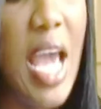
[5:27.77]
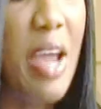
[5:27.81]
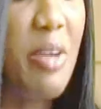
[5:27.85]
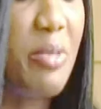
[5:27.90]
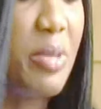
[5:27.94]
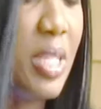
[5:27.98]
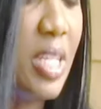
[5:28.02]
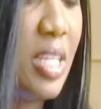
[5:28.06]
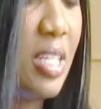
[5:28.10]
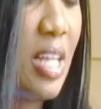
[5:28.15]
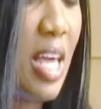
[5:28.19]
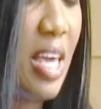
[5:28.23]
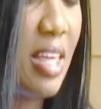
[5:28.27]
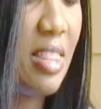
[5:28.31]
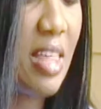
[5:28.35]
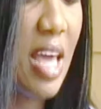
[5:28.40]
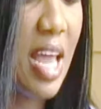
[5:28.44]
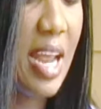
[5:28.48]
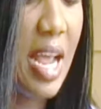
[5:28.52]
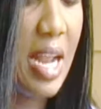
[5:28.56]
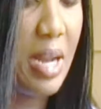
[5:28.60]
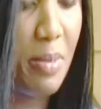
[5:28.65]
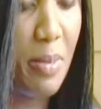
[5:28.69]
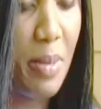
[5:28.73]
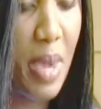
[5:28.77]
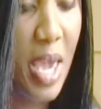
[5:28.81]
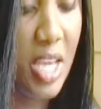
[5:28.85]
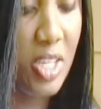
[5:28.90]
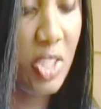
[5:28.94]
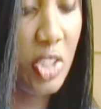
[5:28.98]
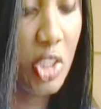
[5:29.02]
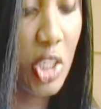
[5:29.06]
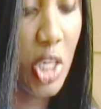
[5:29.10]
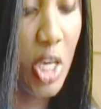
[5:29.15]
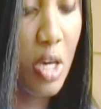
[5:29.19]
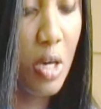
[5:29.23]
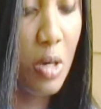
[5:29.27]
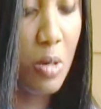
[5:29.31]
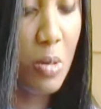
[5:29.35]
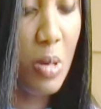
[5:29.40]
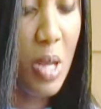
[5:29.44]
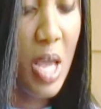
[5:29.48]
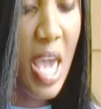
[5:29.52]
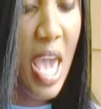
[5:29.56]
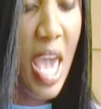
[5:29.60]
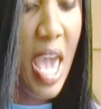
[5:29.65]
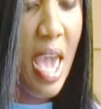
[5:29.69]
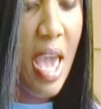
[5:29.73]
I really like that anime
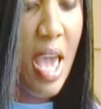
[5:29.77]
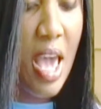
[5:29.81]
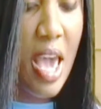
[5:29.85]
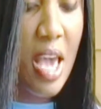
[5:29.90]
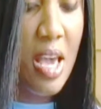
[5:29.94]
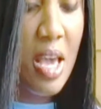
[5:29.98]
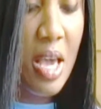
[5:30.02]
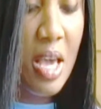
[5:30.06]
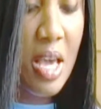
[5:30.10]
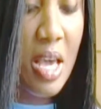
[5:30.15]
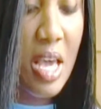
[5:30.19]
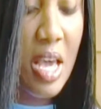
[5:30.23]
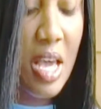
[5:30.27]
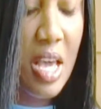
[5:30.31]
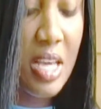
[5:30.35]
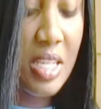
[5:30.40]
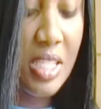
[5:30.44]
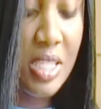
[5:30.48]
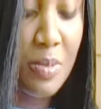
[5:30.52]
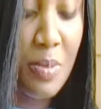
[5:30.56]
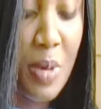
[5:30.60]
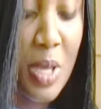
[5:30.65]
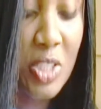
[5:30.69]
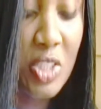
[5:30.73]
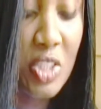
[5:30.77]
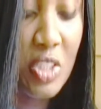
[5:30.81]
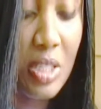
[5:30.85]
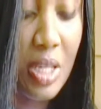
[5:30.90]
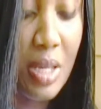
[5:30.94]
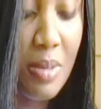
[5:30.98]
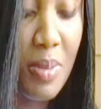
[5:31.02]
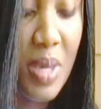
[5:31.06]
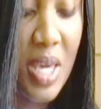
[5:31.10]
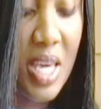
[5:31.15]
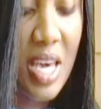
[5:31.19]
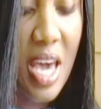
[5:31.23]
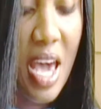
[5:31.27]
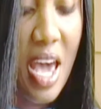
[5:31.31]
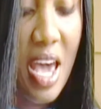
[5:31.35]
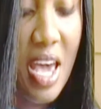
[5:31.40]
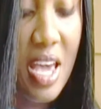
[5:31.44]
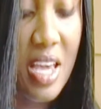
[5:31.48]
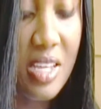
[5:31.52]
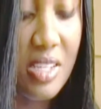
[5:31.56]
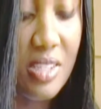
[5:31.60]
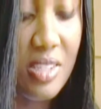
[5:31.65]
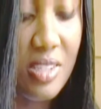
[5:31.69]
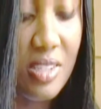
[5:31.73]
show, especially
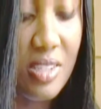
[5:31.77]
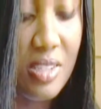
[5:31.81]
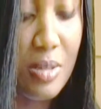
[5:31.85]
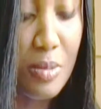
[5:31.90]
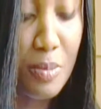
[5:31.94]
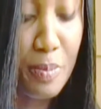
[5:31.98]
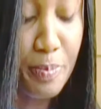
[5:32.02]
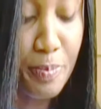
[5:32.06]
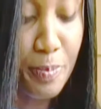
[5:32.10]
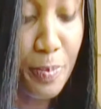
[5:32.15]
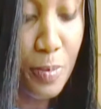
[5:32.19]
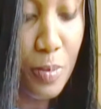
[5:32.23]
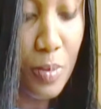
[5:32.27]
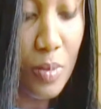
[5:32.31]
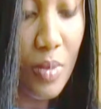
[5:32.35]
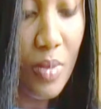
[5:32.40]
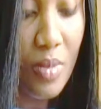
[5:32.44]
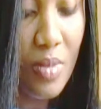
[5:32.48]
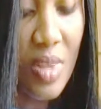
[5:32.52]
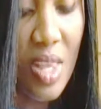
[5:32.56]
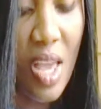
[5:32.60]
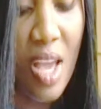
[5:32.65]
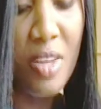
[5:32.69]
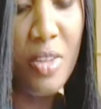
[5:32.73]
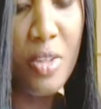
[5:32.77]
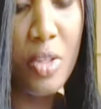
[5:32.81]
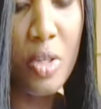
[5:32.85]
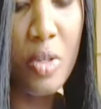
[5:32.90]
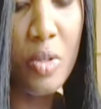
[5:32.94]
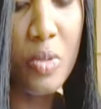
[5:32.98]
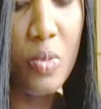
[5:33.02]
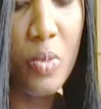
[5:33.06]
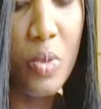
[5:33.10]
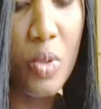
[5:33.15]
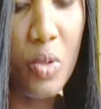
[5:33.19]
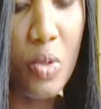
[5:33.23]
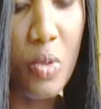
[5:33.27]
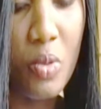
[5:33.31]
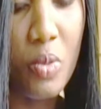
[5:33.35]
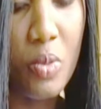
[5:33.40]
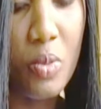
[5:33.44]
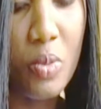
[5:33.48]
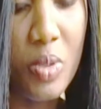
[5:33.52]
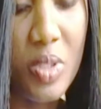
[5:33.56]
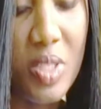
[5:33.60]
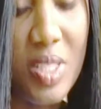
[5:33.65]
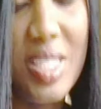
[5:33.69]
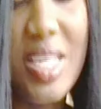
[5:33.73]
because
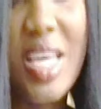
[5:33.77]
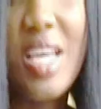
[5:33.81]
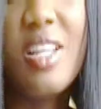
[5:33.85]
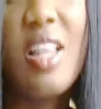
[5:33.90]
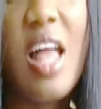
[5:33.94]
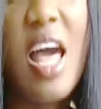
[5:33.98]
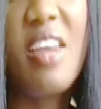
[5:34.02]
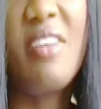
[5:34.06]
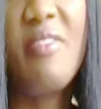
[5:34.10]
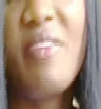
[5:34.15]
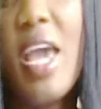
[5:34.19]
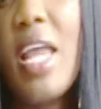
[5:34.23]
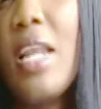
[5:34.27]
you see a lot